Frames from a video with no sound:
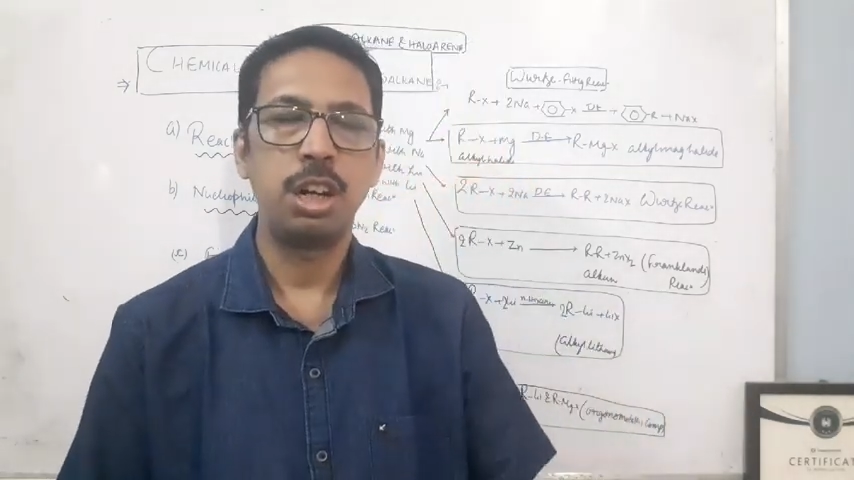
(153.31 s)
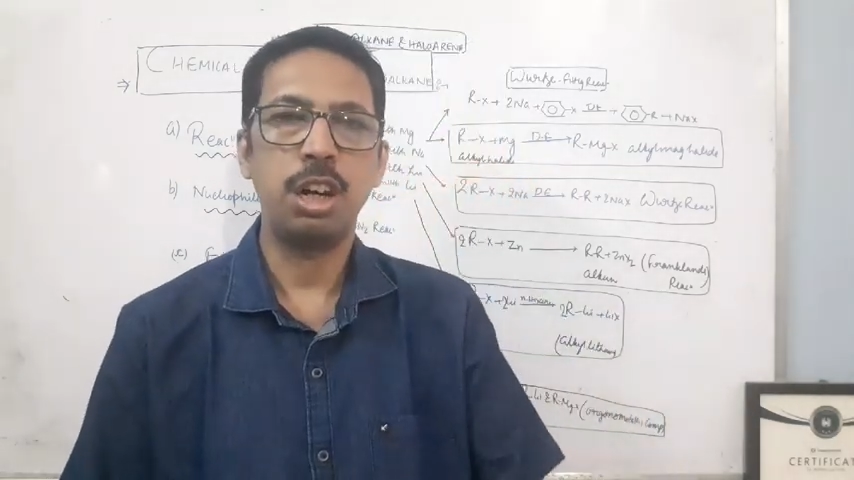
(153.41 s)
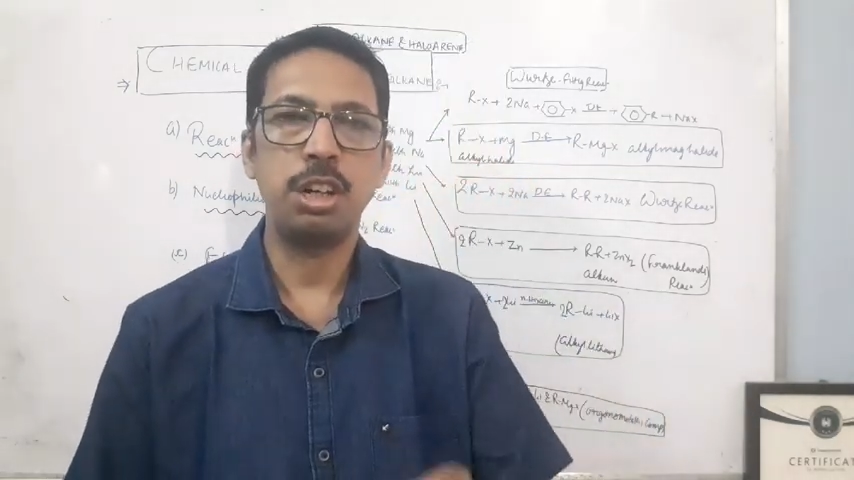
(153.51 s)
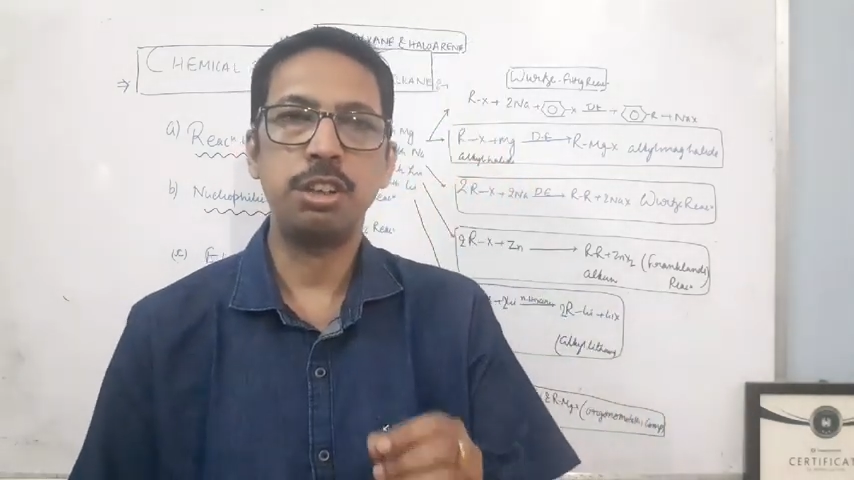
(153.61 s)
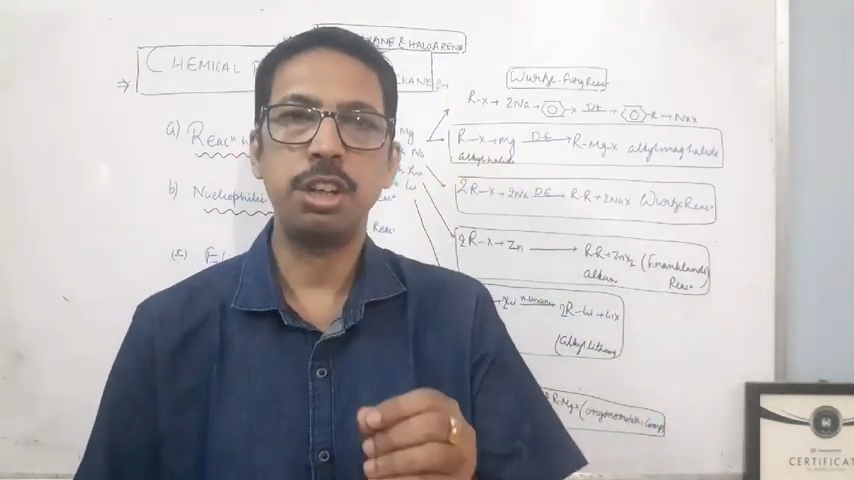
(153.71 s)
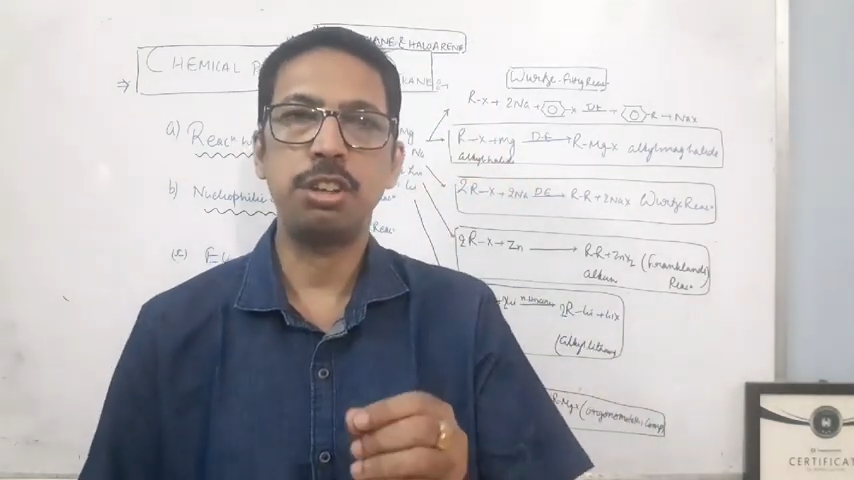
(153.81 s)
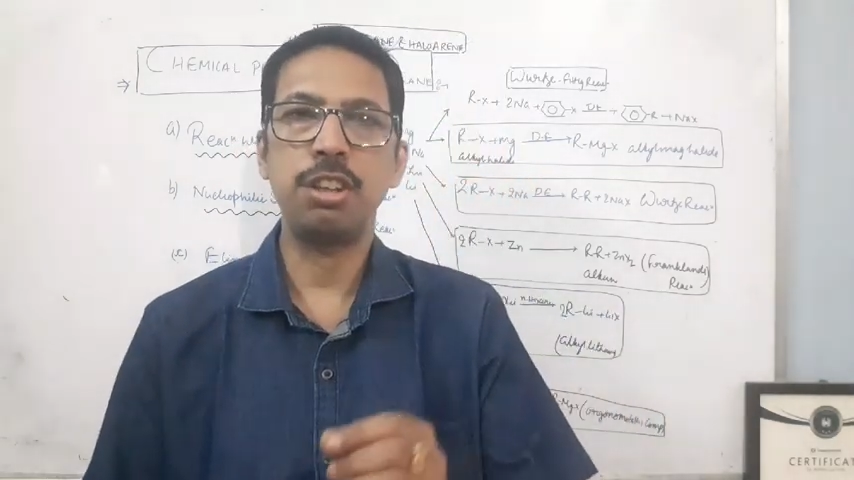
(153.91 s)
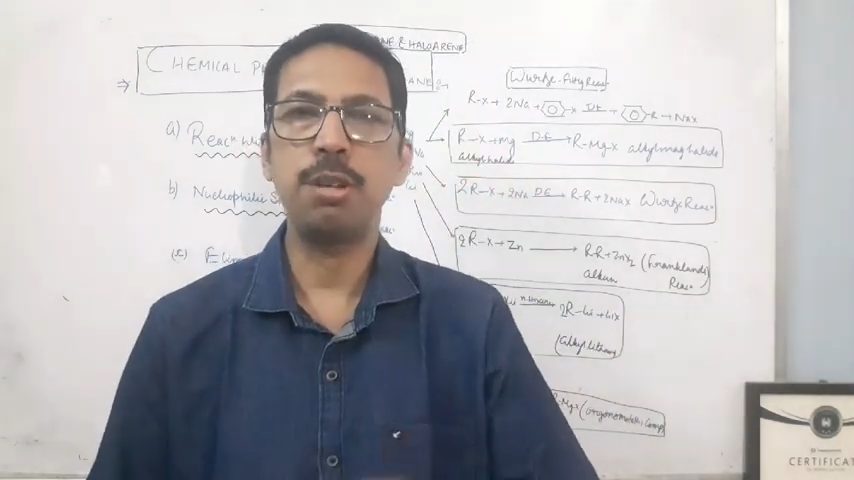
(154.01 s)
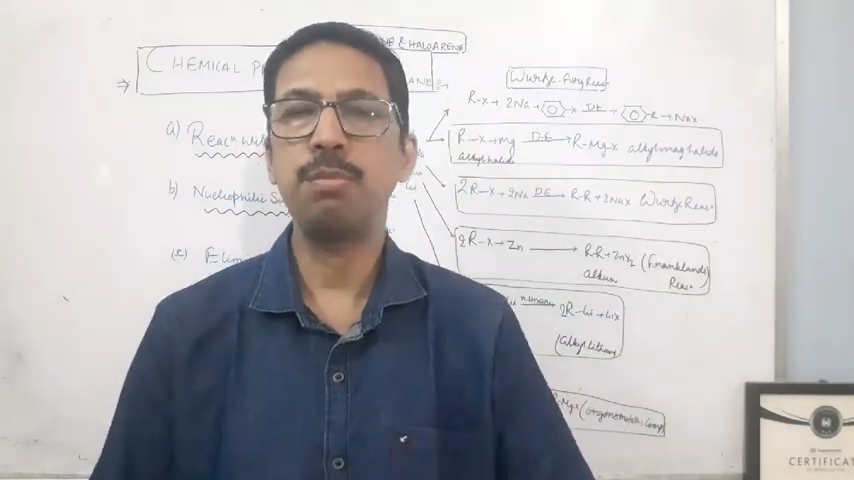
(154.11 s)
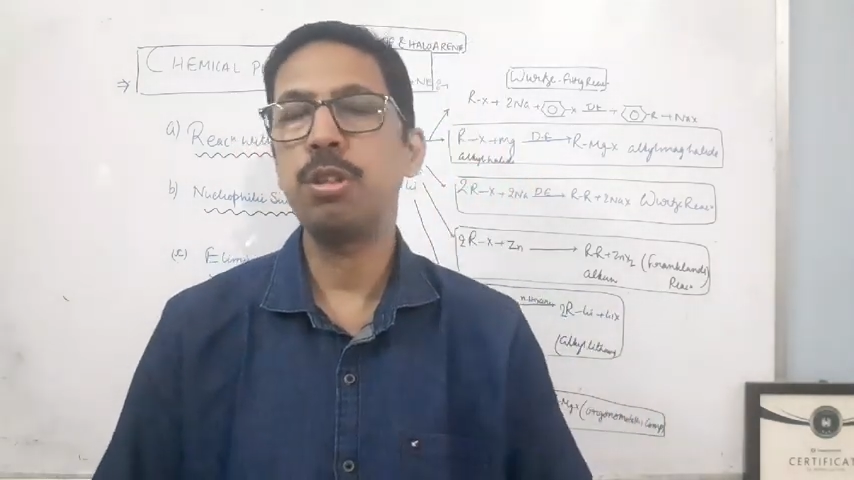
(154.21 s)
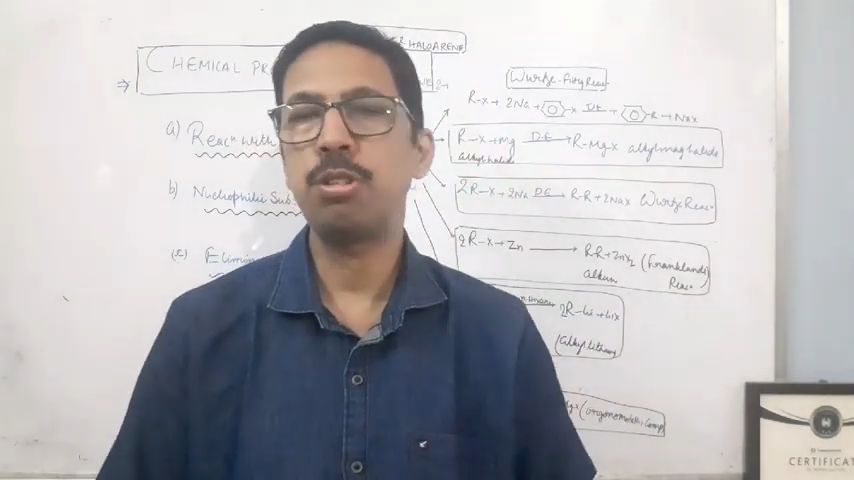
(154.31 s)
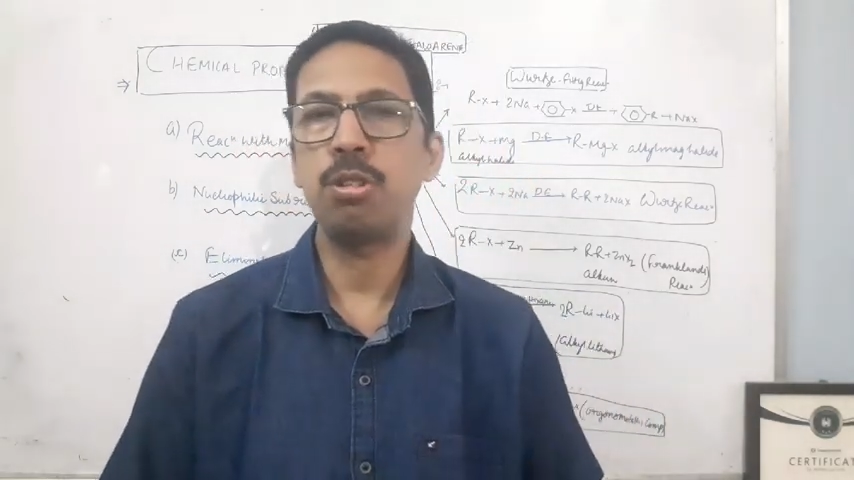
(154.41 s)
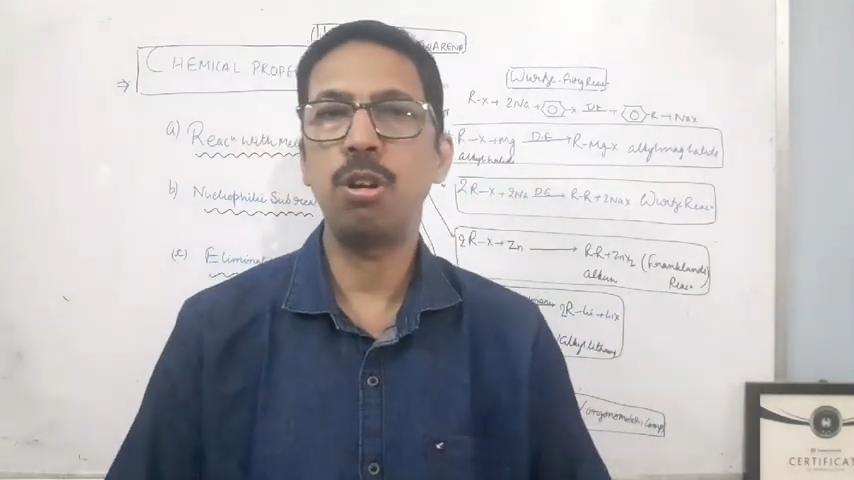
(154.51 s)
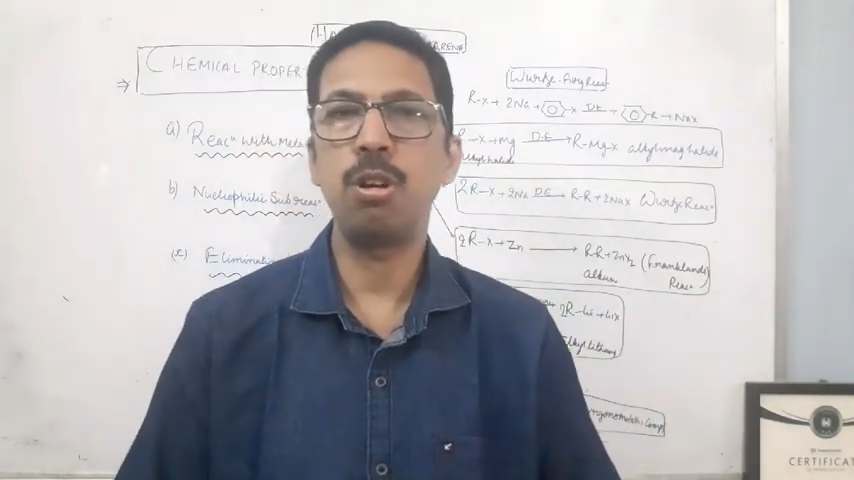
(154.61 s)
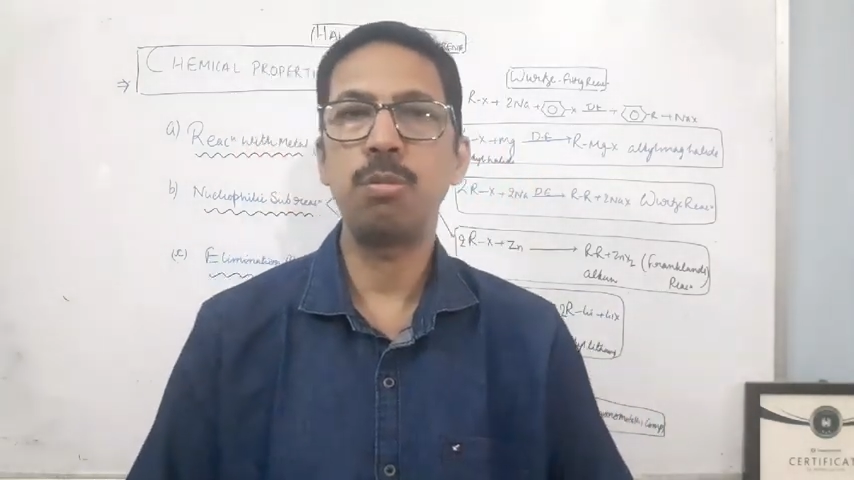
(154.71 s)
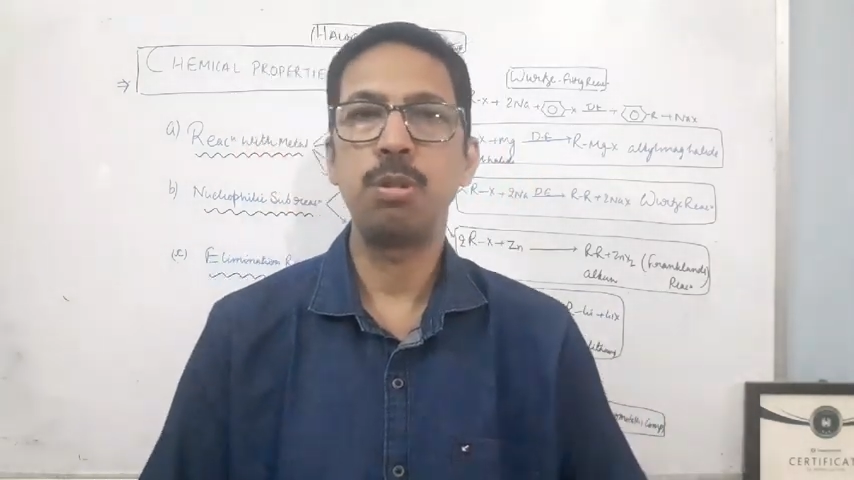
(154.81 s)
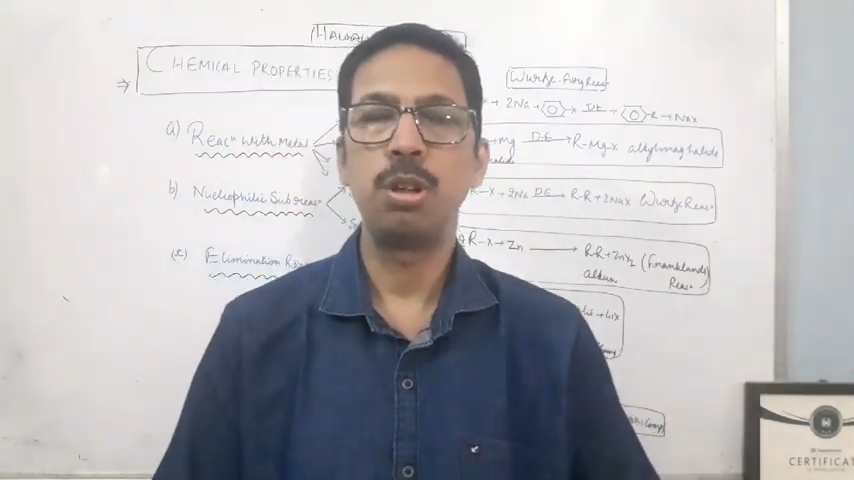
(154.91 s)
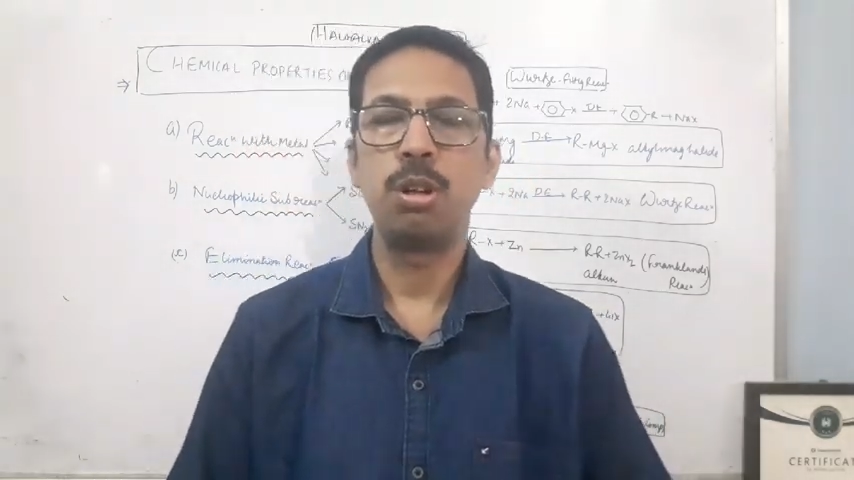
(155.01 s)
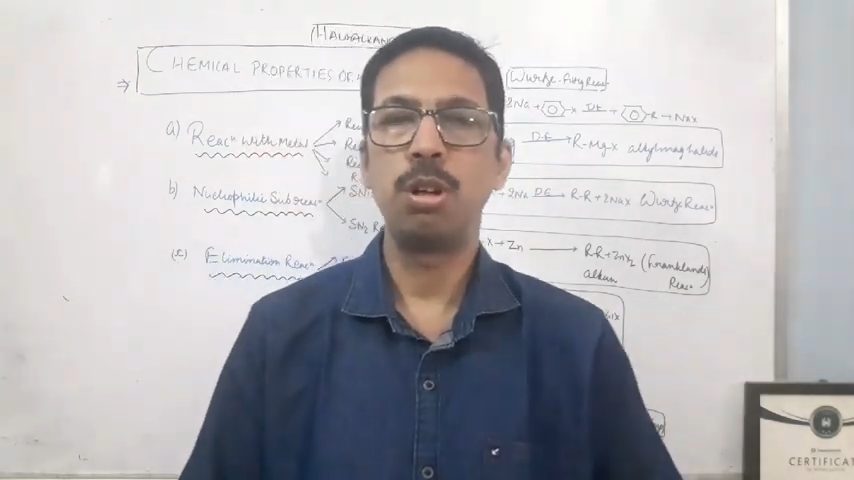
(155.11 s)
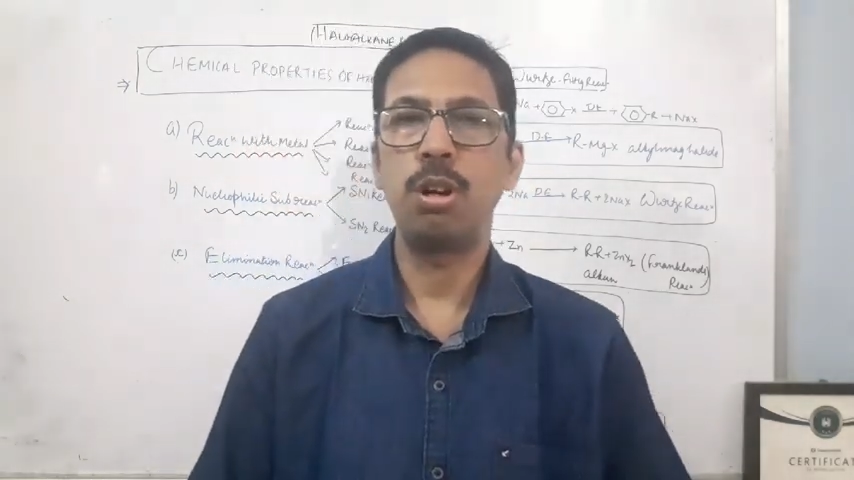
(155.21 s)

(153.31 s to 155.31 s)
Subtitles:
are the examples of